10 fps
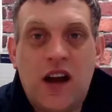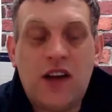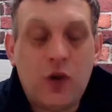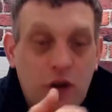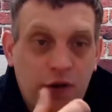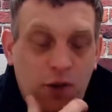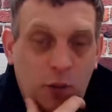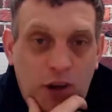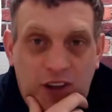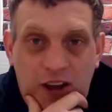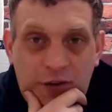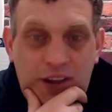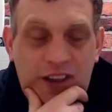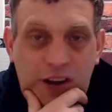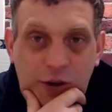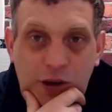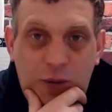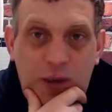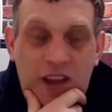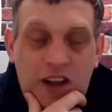and look at the floor myself and think,
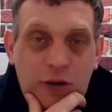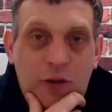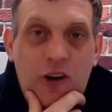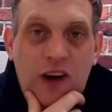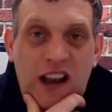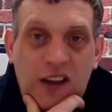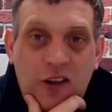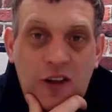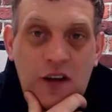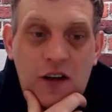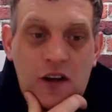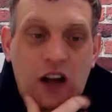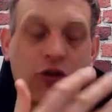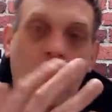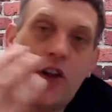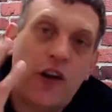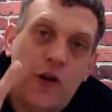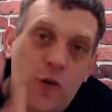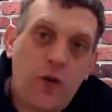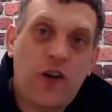goodness me, that looks horrendous. I'd rather
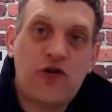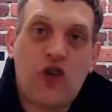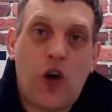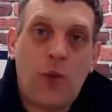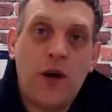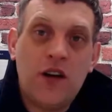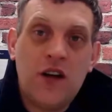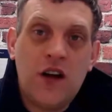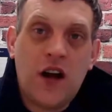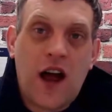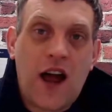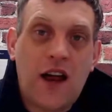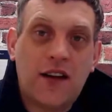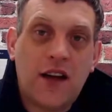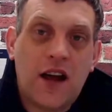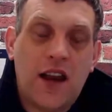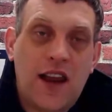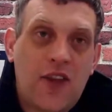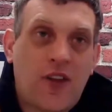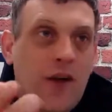lose a job and
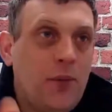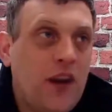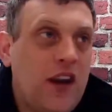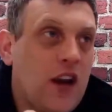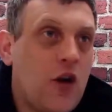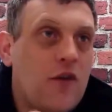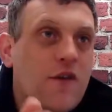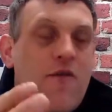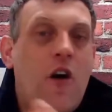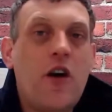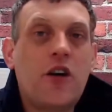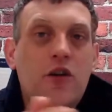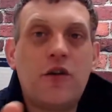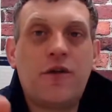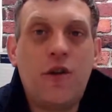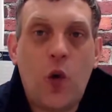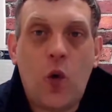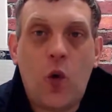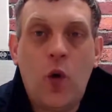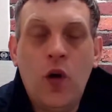let somebody go and find a new
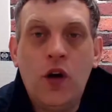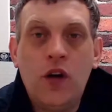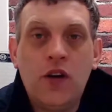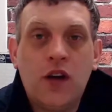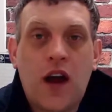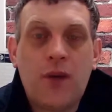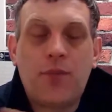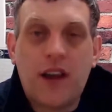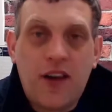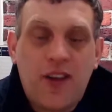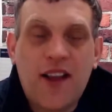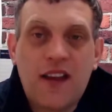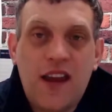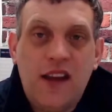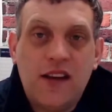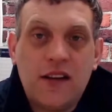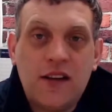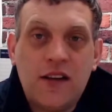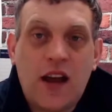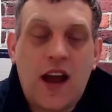floor and place that in.
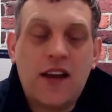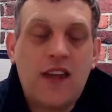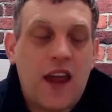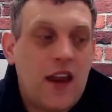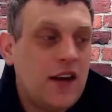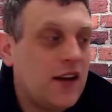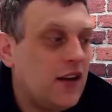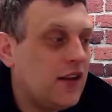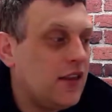And then